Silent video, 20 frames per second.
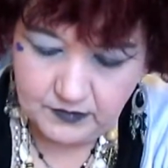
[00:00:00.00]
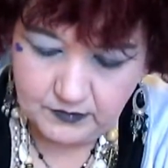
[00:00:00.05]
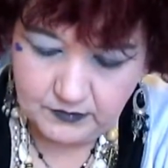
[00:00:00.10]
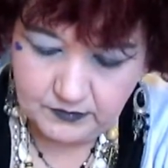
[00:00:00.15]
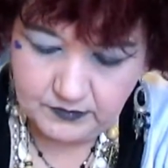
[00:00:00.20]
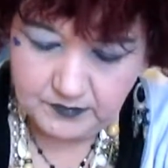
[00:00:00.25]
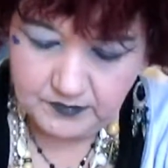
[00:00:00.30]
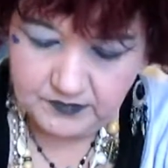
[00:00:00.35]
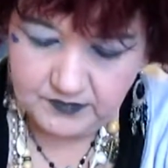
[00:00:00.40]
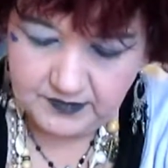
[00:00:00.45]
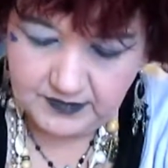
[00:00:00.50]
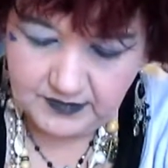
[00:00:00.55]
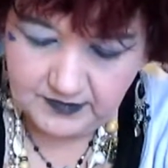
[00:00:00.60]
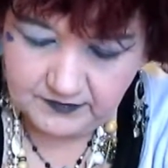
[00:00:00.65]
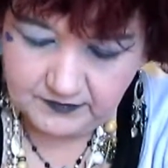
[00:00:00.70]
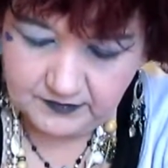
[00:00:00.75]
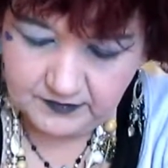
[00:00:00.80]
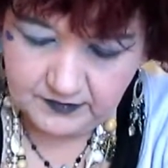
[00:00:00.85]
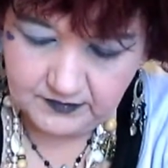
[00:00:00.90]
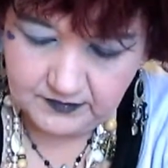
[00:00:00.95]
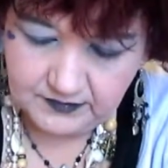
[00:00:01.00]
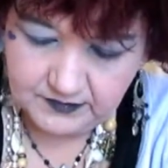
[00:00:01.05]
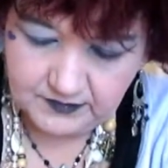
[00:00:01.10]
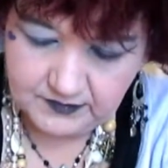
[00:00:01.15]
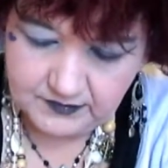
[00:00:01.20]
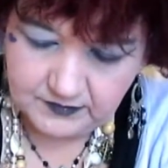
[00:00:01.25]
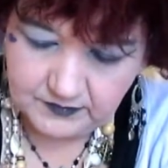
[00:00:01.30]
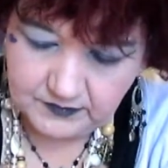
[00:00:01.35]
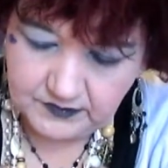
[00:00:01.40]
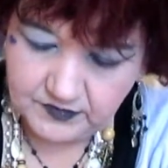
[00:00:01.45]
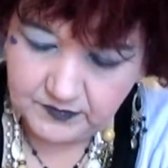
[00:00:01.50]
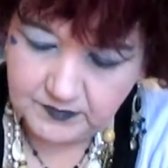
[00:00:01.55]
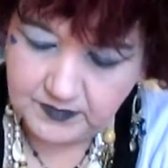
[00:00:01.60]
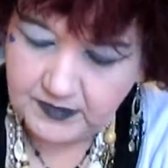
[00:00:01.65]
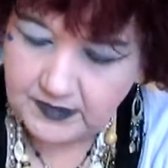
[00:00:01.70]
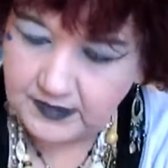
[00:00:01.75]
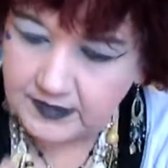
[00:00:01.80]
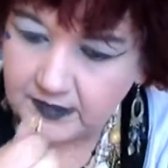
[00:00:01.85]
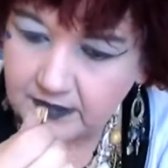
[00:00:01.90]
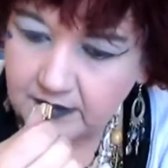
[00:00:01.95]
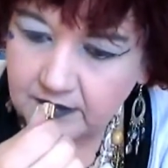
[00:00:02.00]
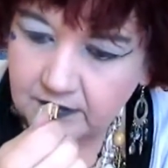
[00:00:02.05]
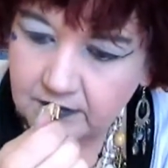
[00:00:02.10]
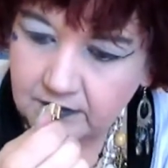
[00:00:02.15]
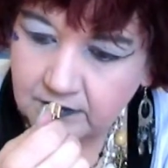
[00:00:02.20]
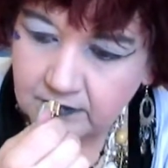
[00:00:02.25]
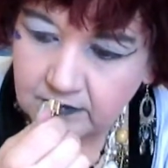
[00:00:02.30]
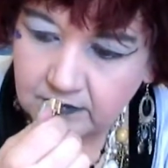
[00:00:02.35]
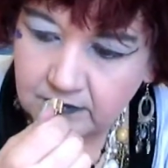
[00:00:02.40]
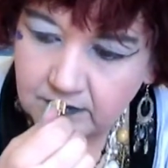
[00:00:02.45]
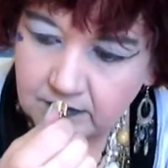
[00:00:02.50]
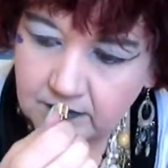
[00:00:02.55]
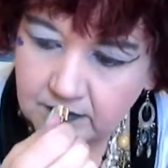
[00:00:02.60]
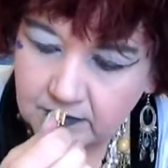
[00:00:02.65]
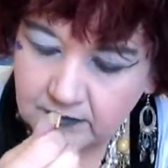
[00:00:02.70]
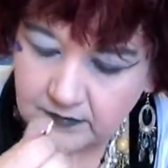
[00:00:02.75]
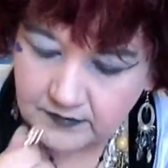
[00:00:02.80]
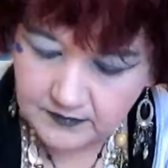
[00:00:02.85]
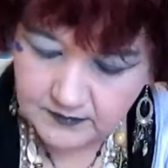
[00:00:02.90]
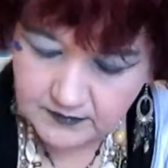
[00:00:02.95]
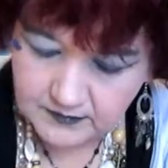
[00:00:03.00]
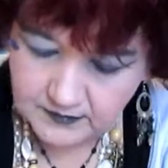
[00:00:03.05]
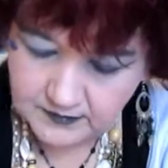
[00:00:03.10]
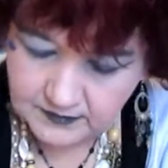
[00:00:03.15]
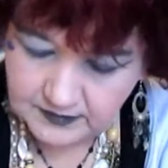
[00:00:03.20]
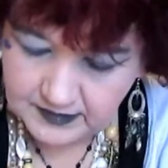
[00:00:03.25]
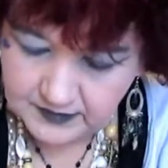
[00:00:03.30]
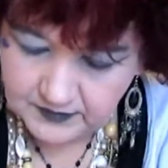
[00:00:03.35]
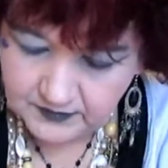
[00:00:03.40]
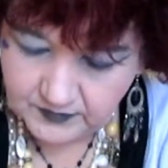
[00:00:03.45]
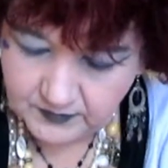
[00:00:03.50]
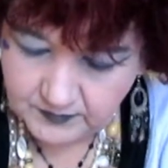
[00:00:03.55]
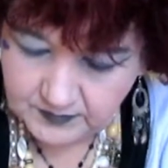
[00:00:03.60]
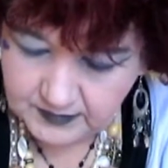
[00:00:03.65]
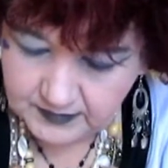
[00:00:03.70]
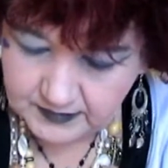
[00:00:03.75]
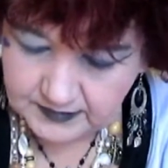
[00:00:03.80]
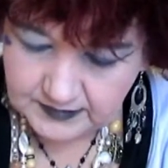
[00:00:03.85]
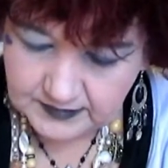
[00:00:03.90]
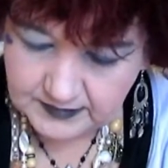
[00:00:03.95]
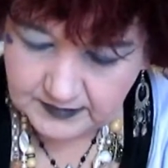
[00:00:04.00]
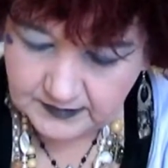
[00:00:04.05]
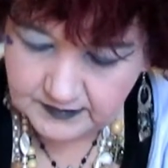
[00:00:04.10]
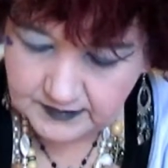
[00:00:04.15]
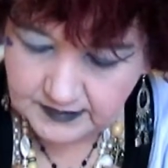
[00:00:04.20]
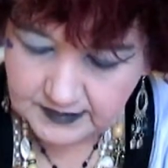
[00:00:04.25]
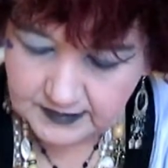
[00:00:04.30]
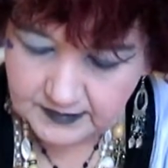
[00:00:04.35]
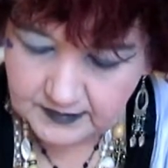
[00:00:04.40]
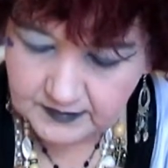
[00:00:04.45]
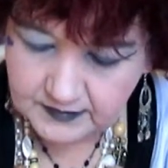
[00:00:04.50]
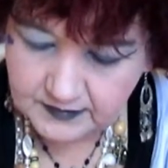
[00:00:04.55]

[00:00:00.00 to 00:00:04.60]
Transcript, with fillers: Whoops, careful. I don't want to smell anything. I can't smell it in the lid.